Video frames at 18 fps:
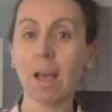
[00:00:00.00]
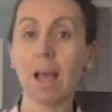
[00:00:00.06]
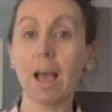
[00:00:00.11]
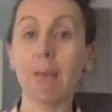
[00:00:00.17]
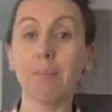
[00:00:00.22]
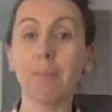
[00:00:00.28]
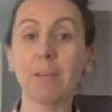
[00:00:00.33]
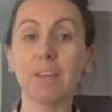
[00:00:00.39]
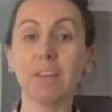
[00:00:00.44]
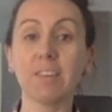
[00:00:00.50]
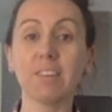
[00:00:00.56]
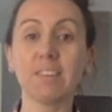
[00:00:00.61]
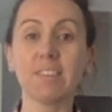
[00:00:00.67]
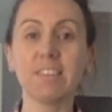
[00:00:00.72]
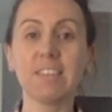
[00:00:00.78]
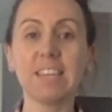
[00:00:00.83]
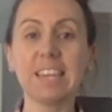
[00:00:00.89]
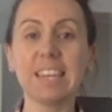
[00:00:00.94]
and because
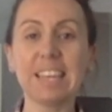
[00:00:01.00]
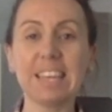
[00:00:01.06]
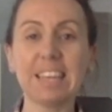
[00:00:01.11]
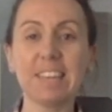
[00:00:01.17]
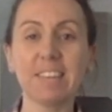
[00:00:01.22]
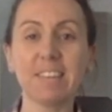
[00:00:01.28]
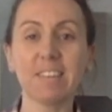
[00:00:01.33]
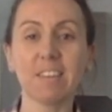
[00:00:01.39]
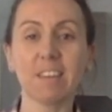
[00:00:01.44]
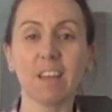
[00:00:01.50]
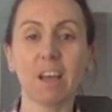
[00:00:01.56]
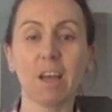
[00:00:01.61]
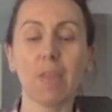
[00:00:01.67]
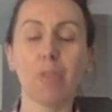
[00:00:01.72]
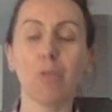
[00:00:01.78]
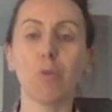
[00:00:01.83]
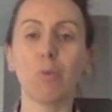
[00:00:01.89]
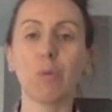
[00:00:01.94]
it's nearly Easter I
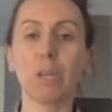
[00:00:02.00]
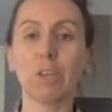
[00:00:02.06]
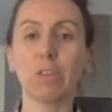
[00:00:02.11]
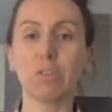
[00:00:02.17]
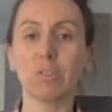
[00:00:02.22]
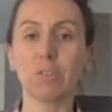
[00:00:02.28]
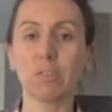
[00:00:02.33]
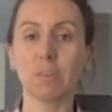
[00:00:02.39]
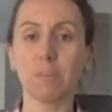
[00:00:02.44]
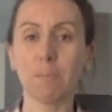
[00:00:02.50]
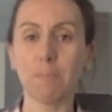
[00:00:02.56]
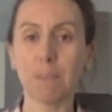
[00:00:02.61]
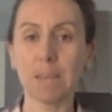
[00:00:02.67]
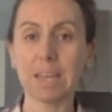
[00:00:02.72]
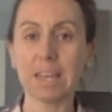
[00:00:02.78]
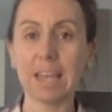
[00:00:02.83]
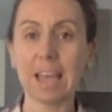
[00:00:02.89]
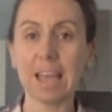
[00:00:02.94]
thought we could do some
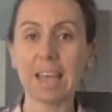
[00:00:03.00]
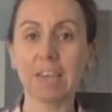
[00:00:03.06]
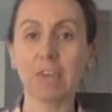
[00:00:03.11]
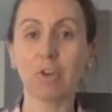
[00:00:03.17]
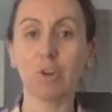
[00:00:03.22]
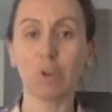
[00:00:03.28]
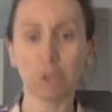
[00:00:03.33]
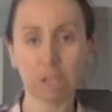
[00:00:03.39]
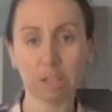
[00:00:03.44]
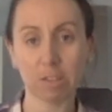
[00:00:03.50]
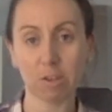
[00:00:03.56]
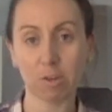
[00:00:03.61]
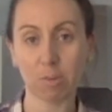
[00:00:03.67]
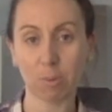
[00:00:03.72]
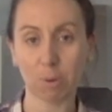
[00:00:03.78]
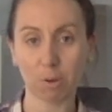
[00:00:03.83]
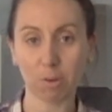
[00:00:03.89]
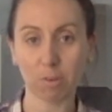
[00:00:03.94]
mini egg cookie dough
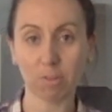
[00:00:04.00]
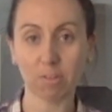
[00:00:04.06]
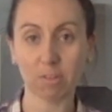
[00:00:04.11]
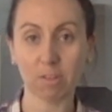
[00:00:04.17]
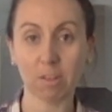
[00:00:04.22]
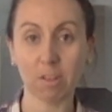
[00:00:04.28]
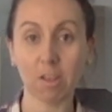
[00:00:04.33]
bars.